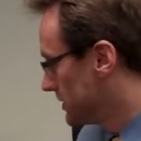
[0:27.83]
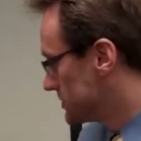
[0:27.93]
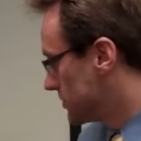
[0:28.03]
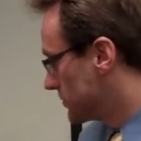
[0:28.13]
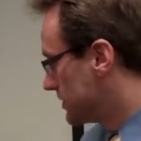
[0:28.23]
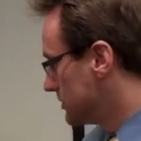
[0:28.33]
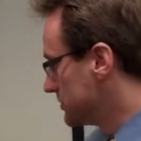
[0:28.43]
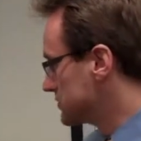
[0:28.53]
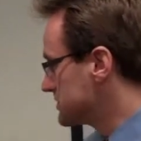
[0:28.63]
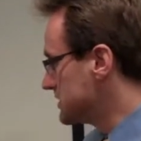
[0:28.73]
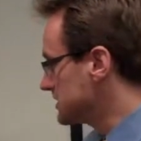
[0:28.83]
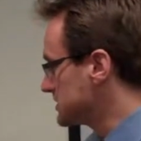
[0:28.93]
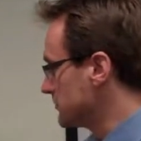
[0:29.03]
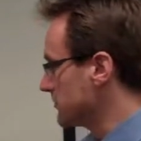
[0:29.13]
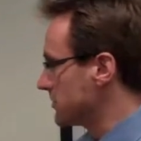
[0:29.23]
So here you'll see
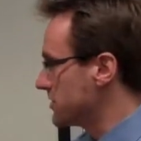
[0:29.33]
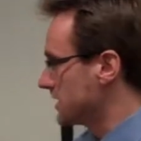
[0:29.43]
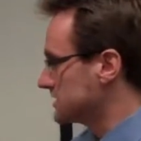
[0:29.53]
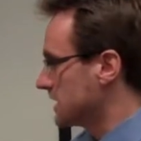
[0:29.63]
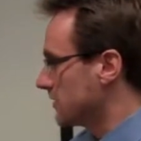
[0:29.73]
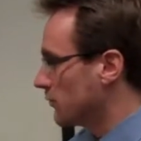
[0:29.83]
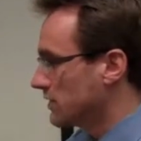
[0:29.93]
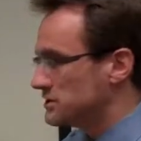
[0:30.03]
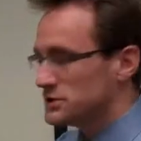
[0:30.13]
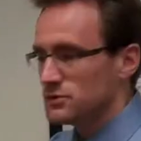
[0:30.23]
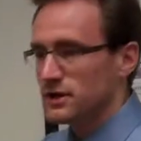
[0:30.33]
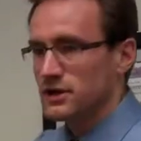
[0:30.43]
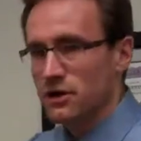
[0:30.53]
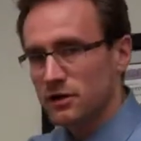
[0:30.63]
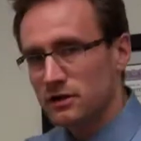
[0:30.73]
some of the things that we do
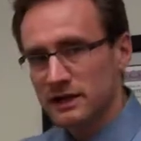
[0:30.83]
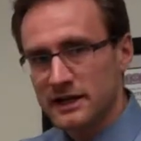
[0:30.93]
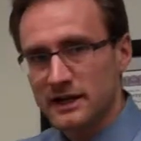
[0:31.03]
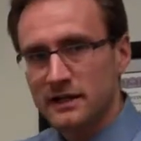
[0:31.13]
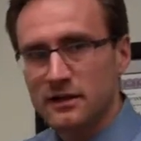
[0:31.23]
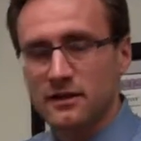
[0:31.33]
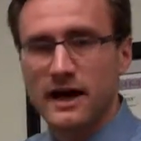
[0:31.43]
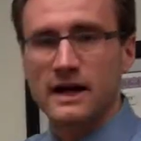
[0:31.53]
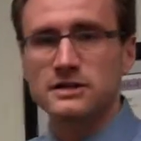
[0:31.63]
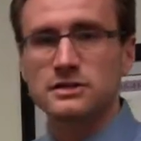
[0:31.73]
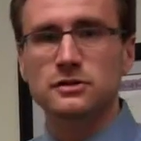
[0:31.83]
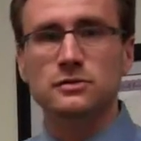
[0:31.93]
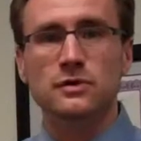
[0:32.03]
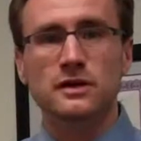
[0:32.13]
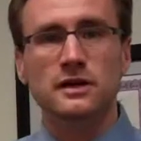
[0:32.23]
in our clinic that
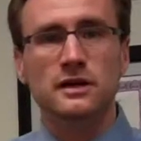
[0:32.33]
do